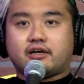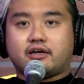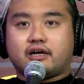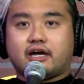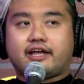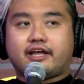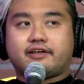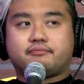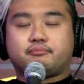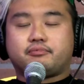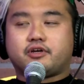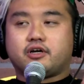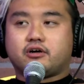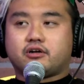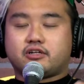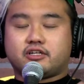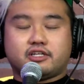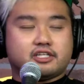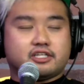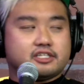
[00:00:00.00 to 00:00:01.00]
I've gone
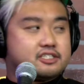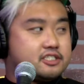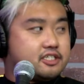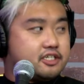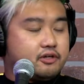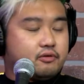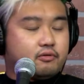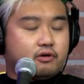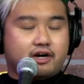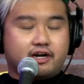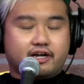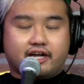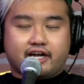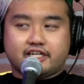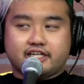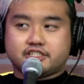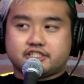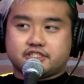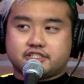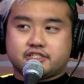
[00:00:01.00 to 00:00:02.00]
into the City Walk. I
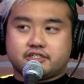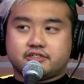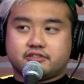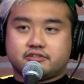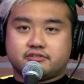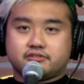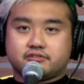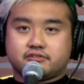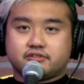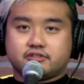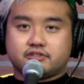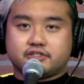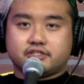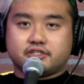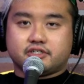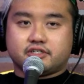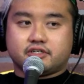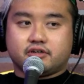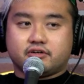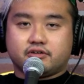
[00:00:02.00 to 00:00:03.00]
just don't
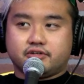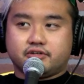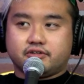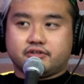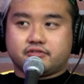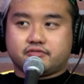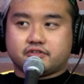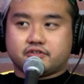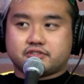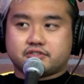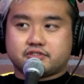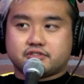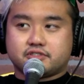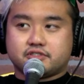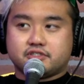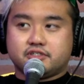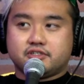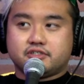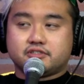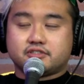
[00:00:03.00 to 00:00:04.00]
really go to Universal
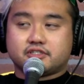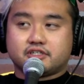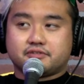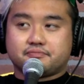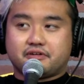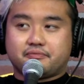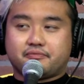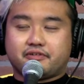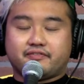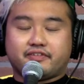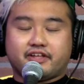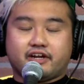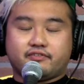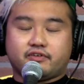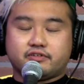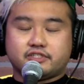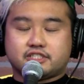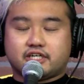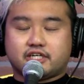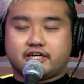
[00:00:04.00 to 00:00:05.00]
Studios. Like my family and I've
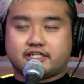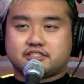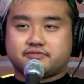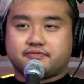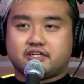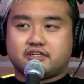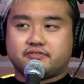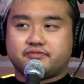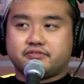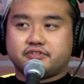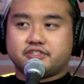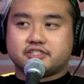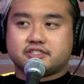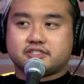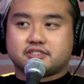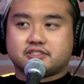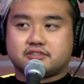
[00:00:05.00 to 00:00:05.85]
always talked about it, but we just